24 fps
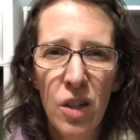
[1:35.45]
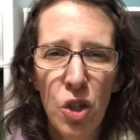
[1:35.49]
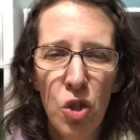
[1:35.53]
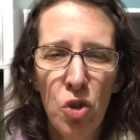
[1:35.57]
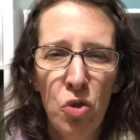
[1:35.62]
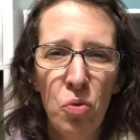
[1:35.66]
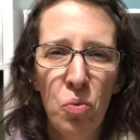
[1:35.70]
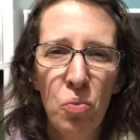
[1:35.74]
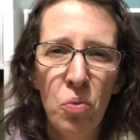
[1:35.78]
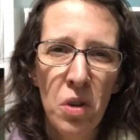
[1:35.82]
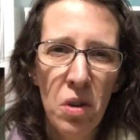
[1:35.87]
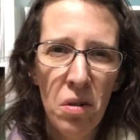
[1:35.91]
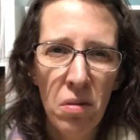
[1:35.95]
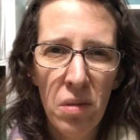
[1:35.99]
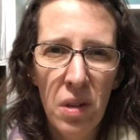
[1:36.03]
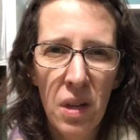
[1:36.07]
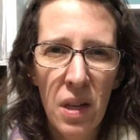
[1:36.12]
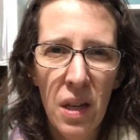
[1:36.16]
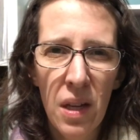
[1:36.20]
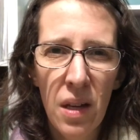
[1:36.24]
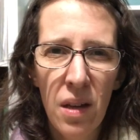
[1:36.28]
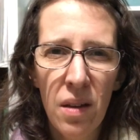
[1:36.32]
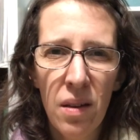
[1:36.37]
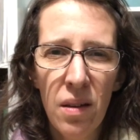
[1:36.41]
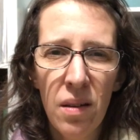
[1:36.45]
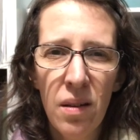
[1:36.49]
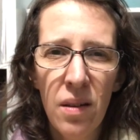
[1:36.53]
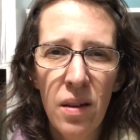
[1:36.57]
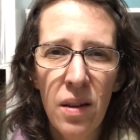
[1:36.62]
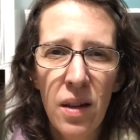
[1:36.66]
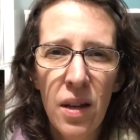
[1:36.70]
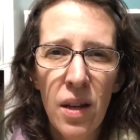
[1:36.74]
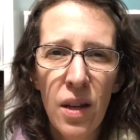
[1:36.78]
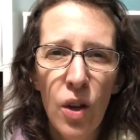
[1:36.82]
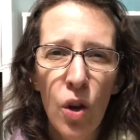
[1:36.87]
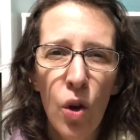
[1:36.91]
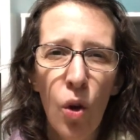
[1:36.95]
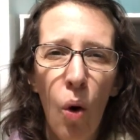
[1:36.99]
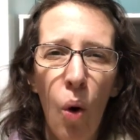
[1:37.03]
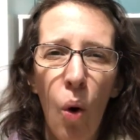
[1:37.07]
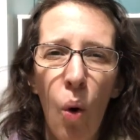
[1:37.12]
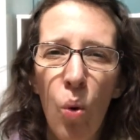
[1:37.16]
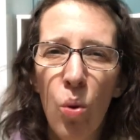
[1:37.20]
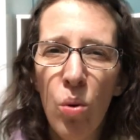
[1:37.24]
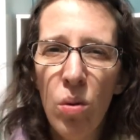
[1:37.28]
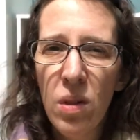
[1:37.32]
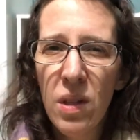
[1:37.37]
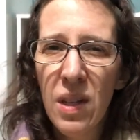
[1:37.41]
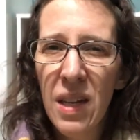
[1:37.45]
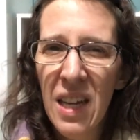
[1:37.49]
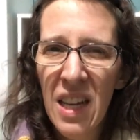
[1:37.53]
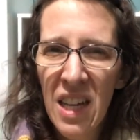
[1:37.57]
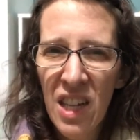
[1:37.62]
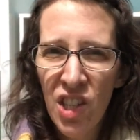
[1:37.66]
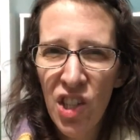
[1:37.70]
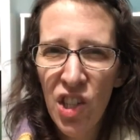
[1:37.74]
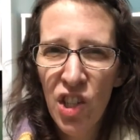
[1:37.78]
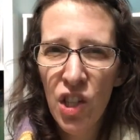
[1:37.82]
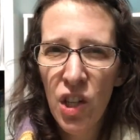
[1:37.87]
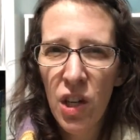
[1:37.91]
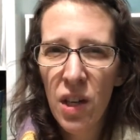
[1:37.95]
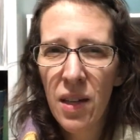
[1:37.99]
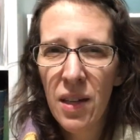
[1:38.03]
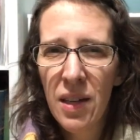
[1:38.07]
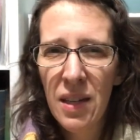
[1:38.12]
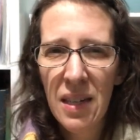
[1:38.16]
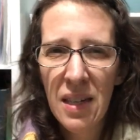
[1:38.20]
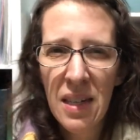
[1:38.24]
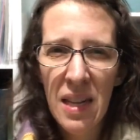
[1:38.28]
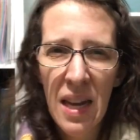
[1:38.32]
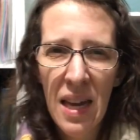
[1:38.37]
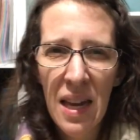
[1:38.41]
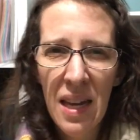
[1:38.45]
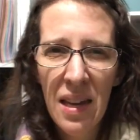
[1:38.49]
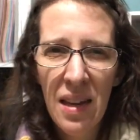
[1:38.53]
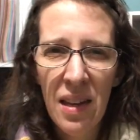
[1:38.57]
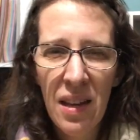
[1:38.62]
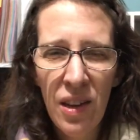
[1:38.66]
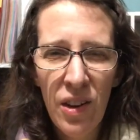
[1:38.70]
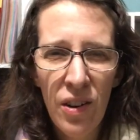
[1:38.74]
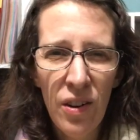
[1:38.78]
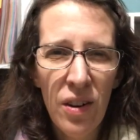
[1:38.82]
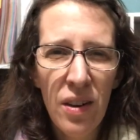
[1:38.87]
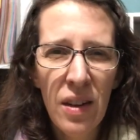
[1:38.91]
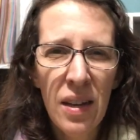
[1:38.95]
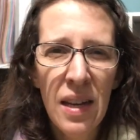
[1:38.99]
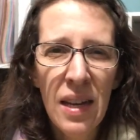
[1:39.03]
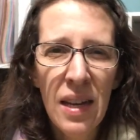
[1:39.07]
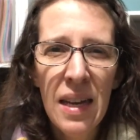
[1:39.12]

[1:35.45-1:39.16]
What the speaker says: dreary, cold-ish day here.